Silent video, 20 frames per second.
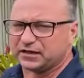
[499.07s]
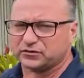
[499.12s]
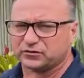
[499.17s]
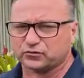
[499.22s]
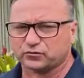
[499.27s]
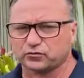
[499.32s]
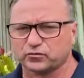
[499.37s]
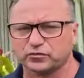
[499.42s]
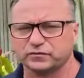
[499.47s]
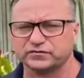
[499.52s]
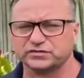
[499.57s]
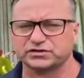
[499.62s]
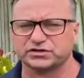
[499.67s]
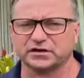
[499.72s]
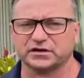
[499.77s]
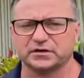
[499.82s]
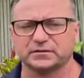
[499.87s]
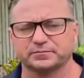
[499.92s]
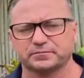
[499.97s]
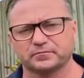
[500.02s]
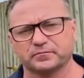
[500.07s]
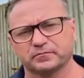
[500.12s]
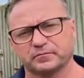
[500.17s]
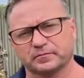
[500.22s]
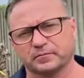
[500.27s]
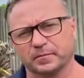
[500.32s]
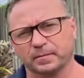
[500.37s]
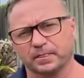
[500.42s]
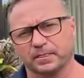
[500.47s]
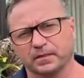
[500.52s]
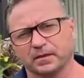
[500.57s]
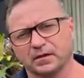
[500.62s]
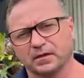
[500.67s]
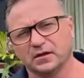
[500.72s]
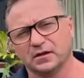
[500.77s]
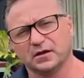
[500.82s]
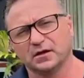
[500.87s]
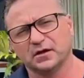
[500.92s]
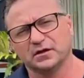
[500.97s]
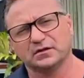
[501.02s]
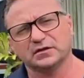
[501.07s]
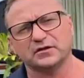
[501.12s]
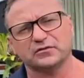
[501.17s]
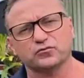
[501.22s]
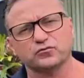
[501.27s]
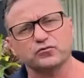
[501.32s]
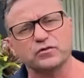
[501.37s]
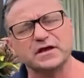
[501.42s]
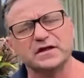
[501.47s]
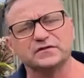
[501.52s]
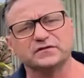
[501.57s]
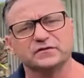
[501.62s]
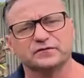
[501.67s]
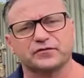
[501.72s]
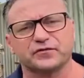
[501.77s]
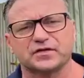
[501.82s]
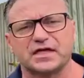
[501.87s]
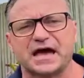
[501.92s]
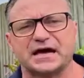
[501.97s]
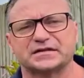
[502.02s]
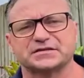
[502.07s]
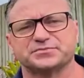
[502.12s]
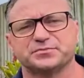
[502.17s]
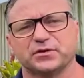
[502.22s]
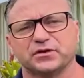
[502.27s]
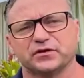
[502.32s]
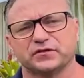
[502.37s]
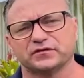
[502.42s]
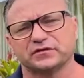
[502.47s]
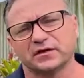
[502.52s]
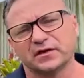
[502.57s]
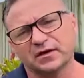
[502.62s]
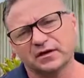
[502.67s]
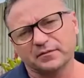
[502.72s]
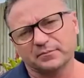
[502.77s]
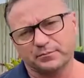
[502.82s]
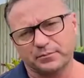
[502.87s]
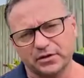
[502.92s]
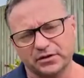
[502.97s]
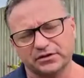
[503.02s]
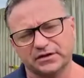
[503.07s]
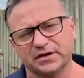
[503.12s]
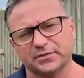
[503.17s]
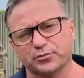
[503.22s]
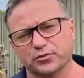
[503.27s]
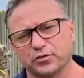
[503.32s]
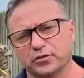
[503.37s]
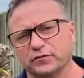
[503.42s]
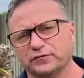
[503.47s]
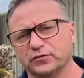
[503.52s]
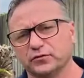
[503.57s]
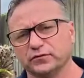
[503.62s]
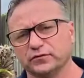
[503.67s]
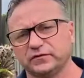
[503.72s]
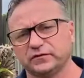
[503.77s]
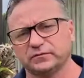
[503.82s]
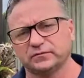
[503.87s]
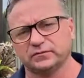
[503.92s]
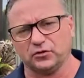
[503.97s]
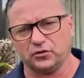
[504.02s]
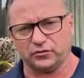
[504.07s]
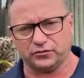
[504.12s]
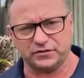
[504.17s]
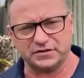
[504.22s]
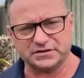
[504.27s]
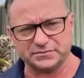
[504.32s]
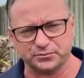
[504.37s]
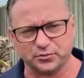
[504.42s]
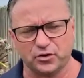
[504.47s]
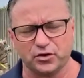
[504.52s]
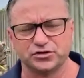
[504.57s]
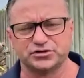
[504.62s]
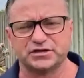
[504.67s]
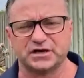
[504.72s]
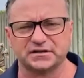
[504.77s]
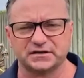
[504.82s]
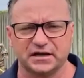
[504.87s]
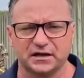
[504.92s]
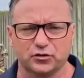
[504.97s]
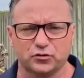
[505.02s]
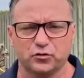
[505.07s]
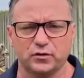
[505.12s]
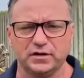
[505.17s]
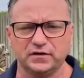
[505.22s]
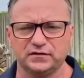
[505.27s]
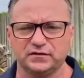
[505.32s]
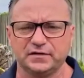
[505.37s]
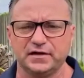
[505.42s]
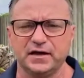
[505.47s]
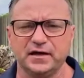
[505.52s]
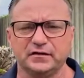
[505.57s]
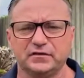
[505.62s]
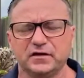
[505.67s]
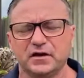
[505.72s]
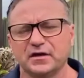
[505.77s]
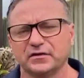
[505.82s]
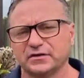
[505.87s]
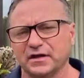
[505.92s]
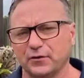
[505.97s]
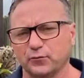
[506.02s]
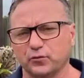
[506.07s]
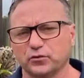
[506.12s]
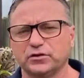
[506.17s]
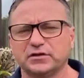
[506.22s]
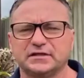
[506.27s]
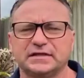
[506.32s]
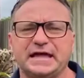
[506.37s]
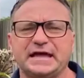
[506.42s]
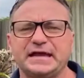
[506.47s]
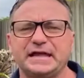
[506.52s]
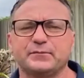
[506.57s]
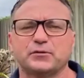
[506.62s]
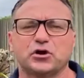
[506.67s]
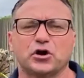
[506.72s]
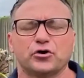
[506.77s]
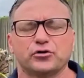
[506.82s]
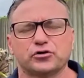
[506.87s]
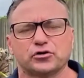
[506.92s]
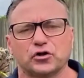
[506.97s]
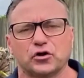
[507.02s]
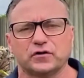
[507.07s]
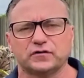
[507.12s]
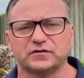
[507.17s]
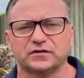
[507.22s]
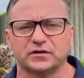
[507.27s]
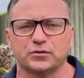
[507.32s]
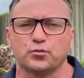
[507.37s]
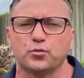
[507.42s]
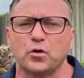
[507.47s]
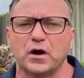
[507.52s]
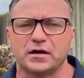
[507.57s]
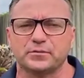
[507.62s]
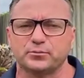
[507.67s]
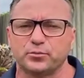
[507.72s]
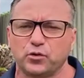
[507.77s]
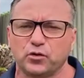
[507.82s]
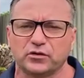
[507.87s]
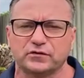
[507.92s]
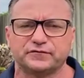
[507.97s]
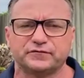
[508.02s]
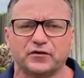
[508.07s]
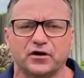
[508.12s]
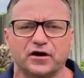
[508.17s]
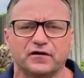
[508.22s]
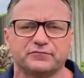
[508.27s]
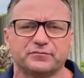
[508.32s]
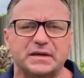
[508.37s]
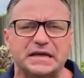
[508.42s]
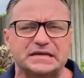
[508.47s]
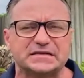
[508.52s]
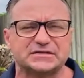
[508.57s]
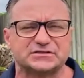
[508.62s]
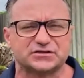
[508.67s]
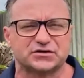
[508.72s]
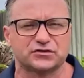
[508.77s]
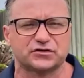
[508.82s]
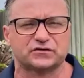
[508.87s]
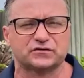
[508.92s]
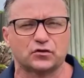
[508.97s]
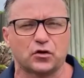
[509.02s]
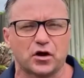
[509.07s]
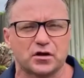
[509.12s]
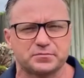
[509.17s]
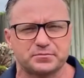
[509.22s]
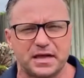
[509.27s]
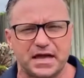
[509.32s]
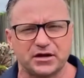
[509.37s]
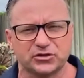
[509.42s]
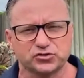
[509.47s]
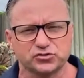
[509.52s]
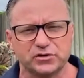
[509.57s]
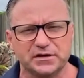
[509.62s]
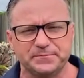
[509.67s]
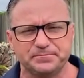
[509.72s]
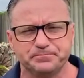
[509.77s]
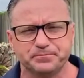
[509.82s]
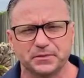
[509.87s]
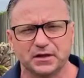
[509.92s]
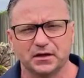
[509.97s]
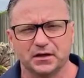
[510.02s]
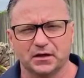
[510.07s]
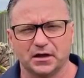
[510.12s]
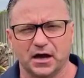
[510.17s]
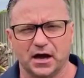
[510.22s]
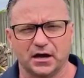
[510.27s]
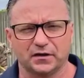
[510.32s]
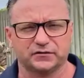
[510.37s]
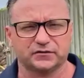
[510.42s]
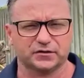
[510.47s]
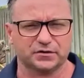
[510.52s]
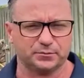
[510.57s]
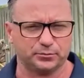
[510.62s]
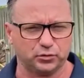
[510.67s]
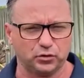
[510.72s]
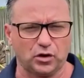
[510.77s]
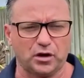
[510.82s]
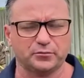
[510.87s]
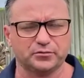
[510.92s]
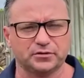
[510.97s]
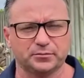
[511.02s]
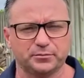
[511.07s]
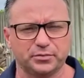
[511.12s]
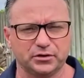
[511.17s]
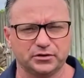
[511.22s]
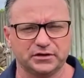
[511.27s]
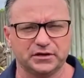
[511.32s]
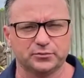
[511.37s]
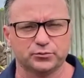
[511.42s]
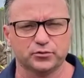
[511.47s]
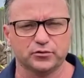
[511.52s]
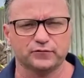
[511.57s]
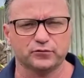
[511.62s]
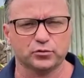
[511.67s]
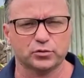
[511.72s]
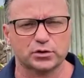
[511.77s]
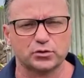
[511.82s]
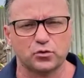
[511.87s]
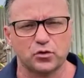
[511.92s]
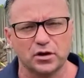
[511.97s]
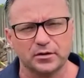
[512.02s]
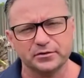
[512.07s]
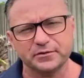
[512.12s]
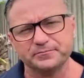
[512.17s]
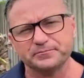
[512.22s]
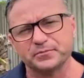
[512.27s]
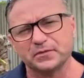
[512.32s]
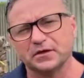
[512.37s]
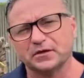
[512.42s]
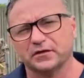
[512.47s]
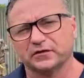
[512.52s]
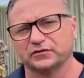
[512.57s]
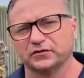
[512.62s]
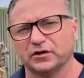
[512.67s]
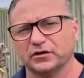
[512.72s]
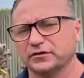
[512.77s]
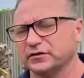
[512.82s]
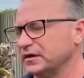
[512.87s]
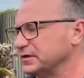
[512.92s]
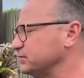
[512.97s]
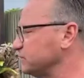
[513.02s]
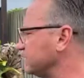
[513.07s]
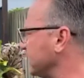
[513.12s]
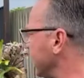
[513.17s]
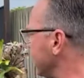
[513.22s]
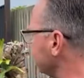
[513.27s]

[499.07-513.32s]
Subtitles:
end of the roof sheet. Now the reason for that is because building approvals on this project in Queensland, they wouldn't let him go closer than 1.5 metres to the side boundary to comply with the building approval requirement. So there